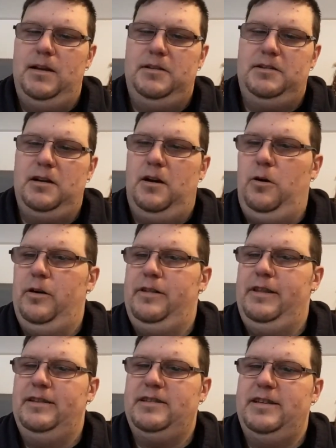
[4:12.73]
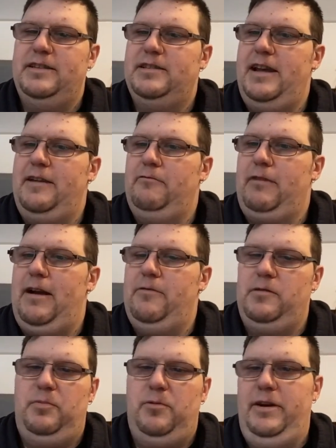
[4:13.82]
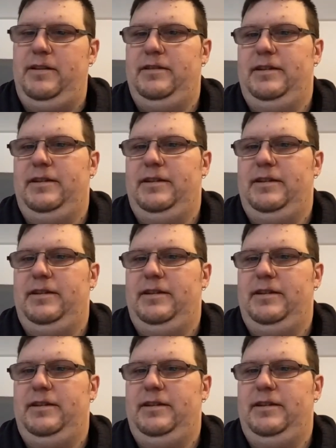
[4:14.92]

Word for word: So this is a round point.